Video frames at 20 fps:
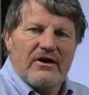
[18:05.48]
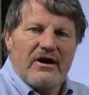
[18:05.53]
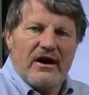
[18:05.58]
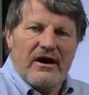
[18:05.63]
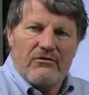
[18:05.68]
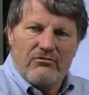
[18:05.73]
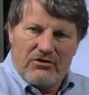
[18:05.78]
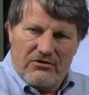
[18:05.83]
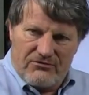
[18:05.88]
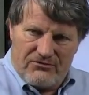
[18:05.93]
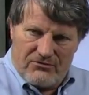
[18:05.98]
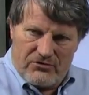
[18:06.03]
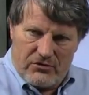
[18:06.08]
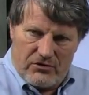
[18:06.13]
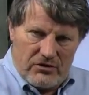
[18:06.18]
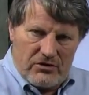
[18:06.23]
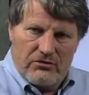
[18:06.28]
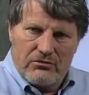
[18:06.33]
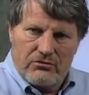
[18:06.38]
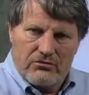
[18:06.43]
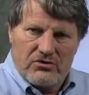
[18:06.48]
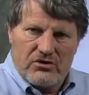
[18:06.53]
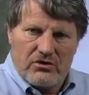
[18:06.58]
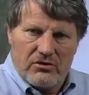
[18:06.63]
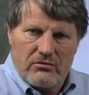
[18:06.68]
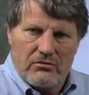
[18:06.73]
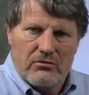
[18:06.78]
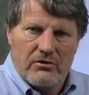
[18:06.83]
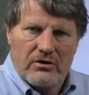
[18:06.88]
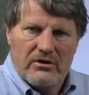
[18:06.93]
I refer you
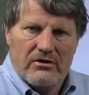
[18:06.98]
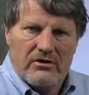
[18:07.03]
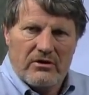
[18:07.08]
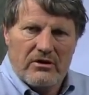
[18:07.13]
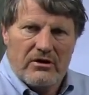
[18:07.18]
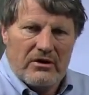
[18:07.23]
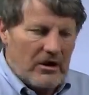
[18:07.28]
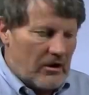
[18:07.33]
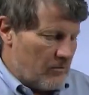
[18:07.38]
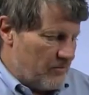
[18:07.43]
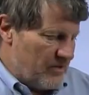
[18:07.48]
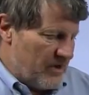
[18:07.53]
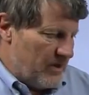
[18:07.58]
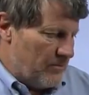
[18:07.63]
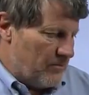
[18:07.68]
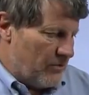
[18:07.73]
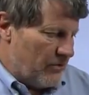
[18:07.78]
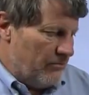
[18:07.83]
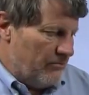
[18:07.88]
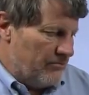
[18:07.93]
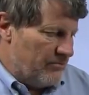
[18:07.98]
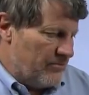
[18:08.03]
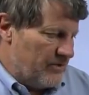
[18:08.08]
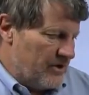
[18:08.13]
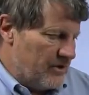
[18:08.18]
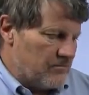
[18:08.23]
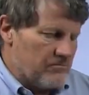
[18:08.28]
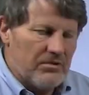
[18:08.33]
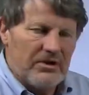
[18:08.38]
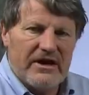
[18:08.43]
to our paper
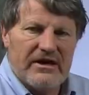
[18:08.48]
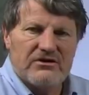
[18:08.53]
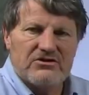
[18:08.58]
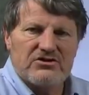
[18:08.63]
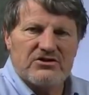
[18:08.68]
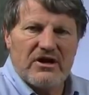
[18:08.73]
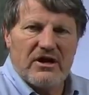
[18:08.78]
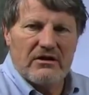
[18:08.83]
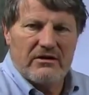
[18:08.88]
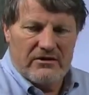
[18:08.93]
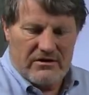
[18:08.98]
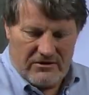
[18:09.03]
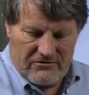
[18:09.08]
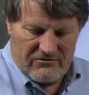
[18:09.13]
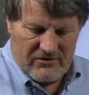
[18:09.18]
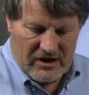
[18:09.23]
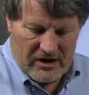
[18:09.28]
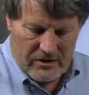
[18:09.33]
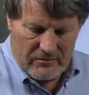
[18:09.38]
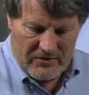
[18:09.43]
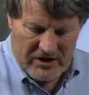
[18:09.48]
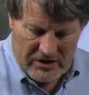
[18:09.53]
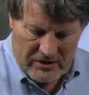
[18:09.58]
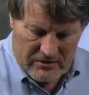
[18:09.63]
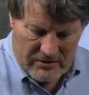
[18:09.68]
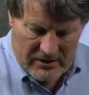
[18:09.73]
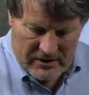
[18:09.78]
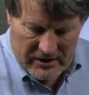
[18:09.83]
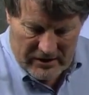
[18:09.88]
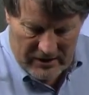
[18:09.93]
in Plant, Cell, and Environment.